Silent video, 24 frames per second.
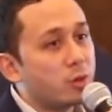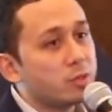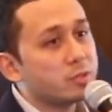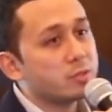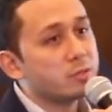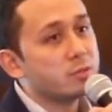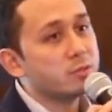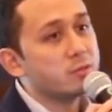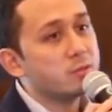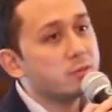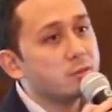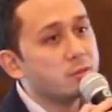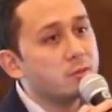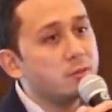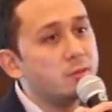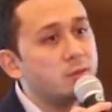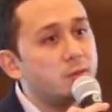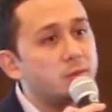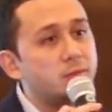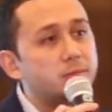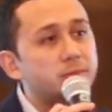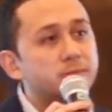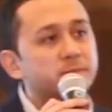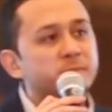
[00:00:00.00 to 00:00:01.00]
loss.
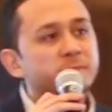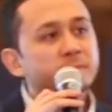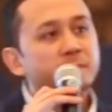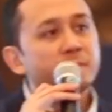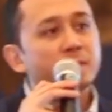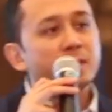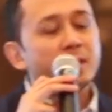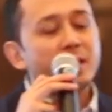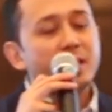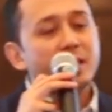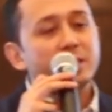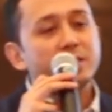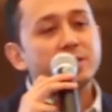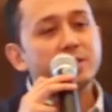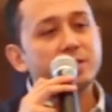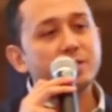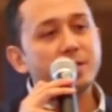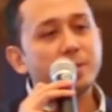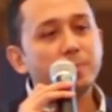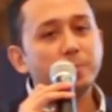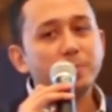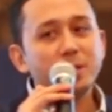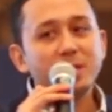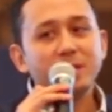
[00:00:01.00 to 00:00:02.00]
It
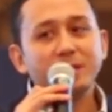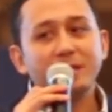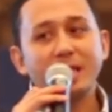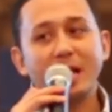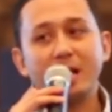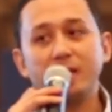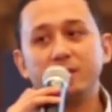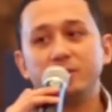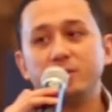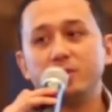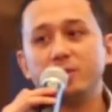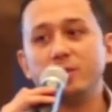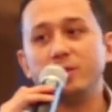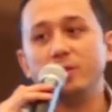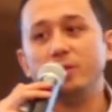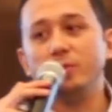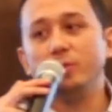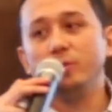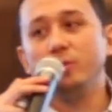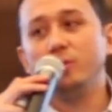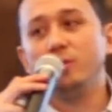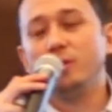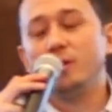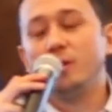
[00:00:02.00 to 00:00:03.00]
simply tells
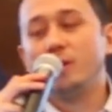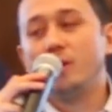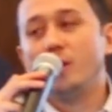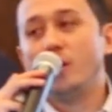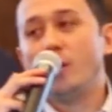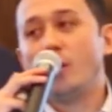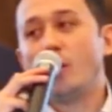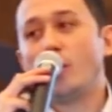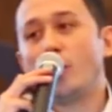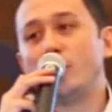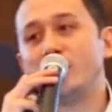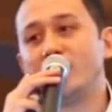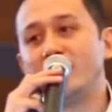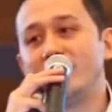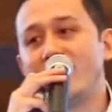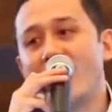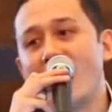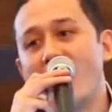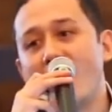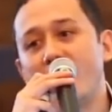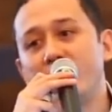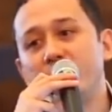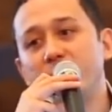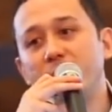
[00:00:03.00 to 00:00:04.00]
you, on an
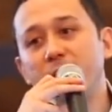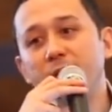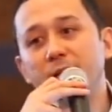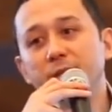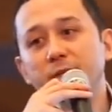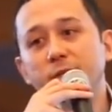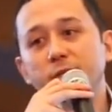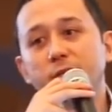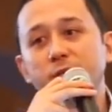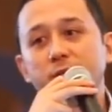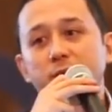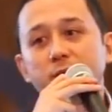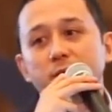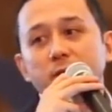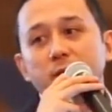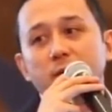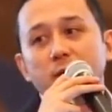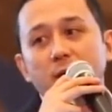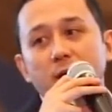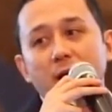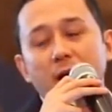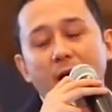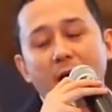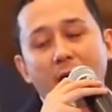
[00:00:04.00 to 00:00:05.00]
average,
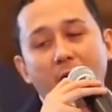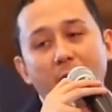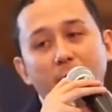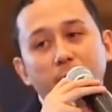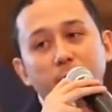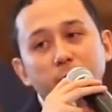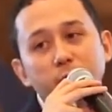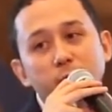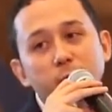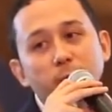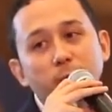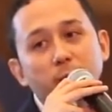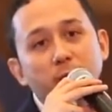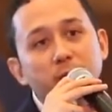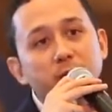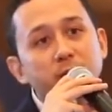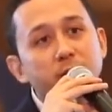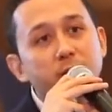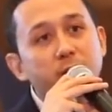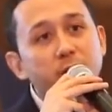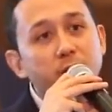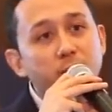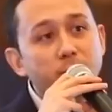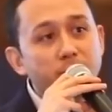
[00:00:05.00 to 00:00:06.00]
how much
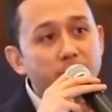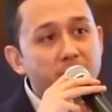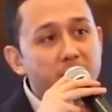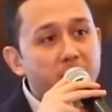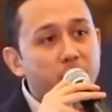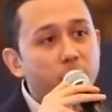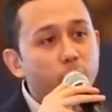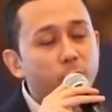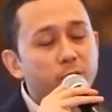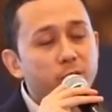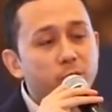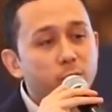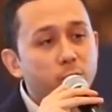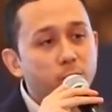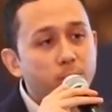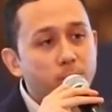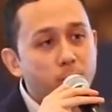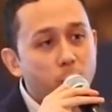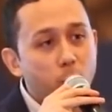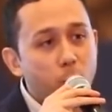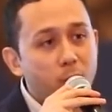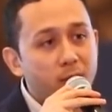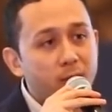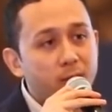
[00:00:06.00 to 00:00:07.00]
money do you make when you
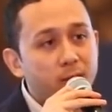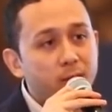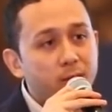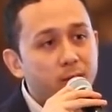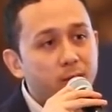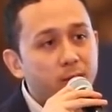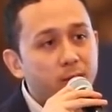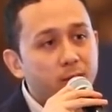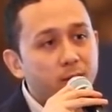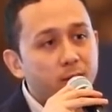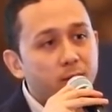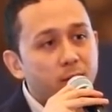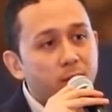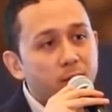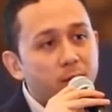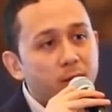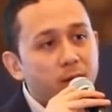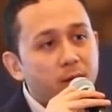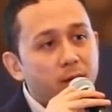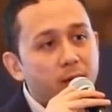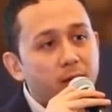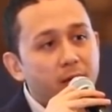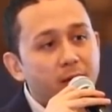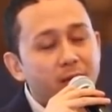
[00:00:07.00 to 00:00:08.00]
win,
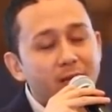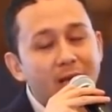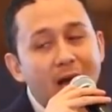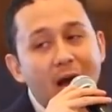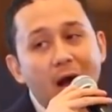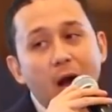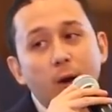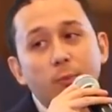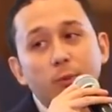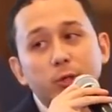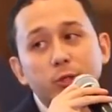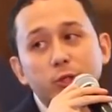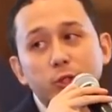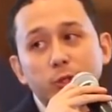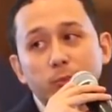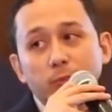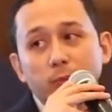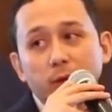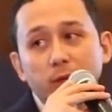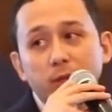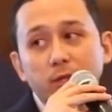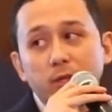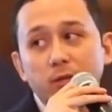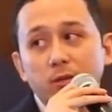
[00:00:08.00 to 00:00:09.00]
and how much
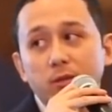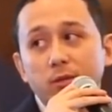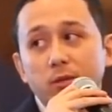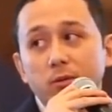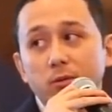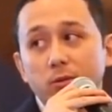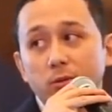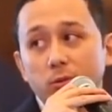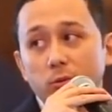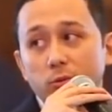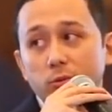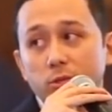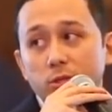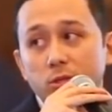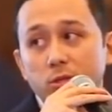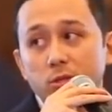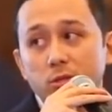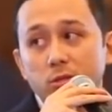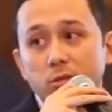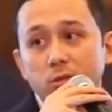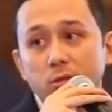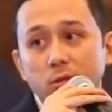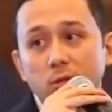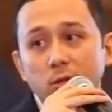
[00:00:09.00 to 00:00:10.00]
money do you
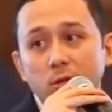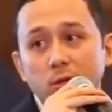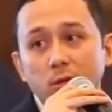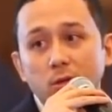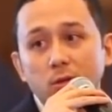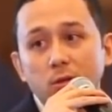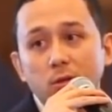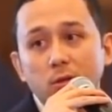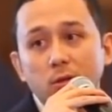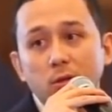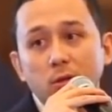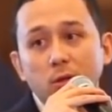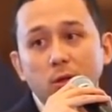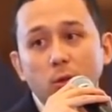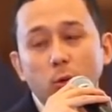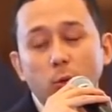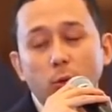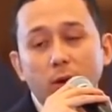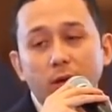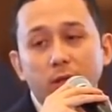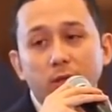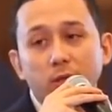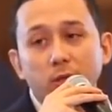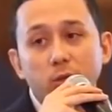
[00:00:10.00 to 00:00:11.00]
lose
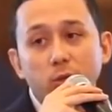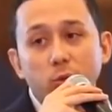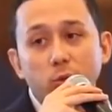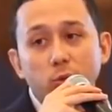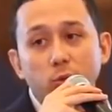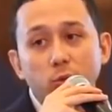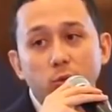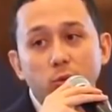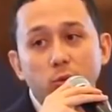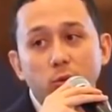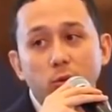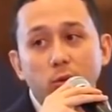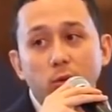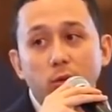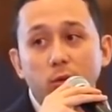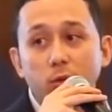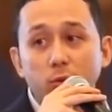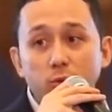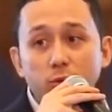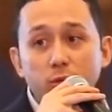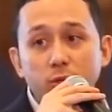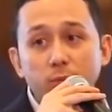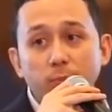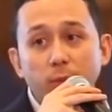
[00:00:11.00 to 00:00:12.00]
when you
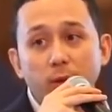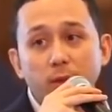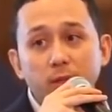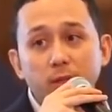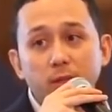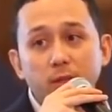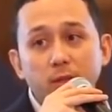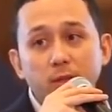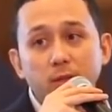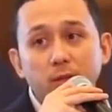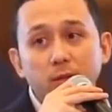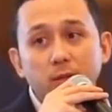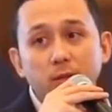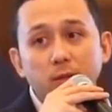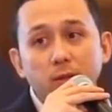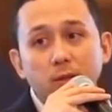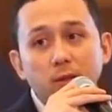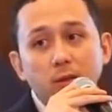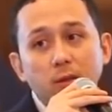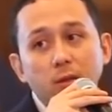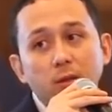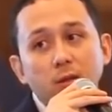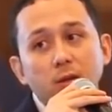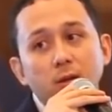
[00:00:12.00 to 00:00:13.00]
lose money.
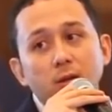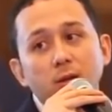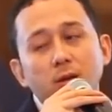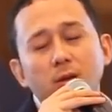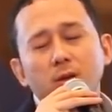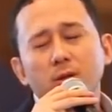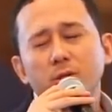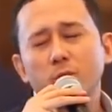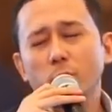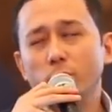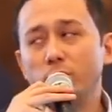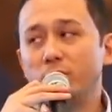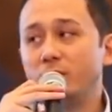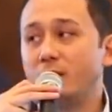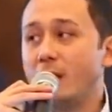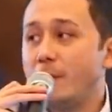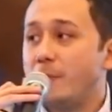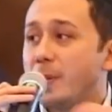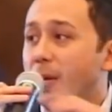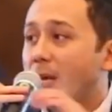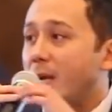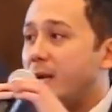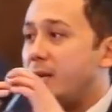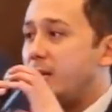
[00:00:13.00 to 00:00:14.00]
So
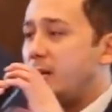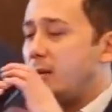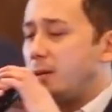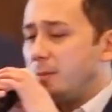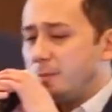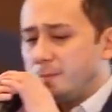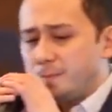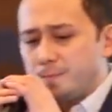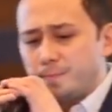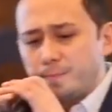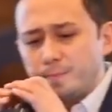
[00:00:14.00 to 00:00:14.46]
typically,